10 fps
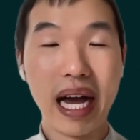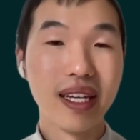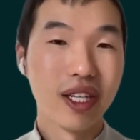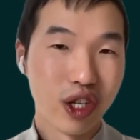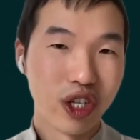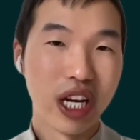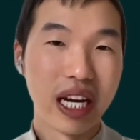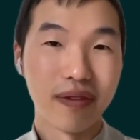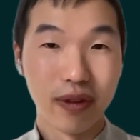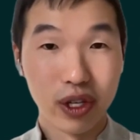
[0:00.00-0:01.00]
You should check
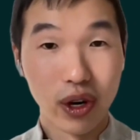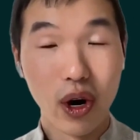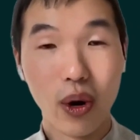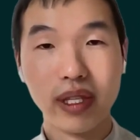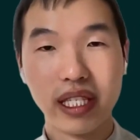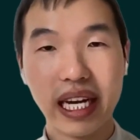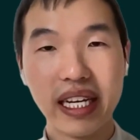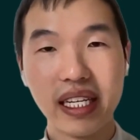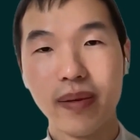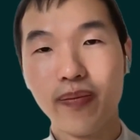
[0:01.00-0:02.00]
for your own state,
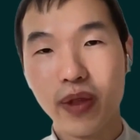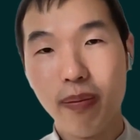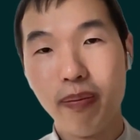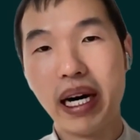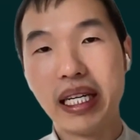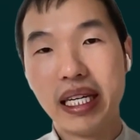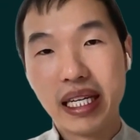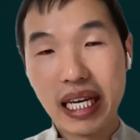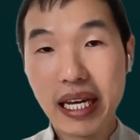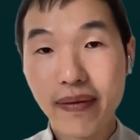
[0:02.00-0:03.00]
but
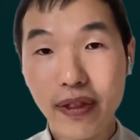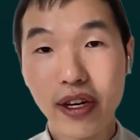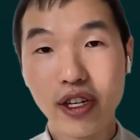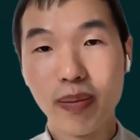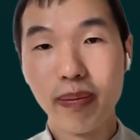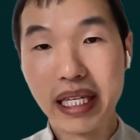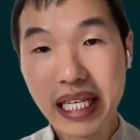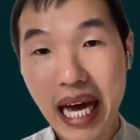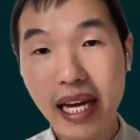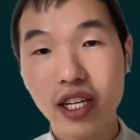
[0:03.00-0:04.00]
if there's
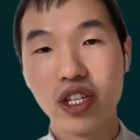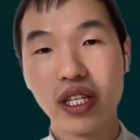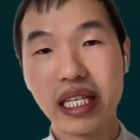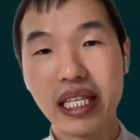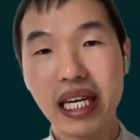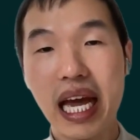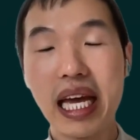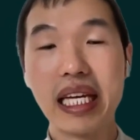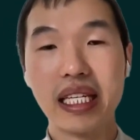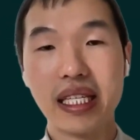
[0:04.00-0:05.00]
potentially
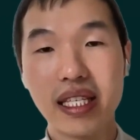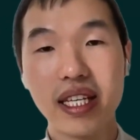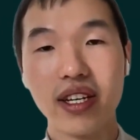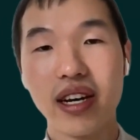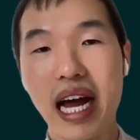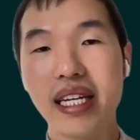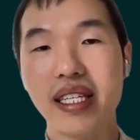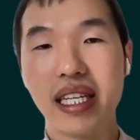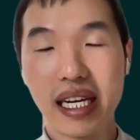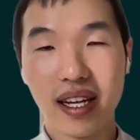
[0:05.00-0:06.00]
a year-end
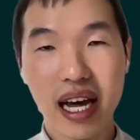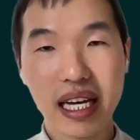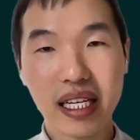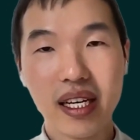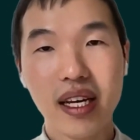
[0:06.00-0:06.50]
deadline,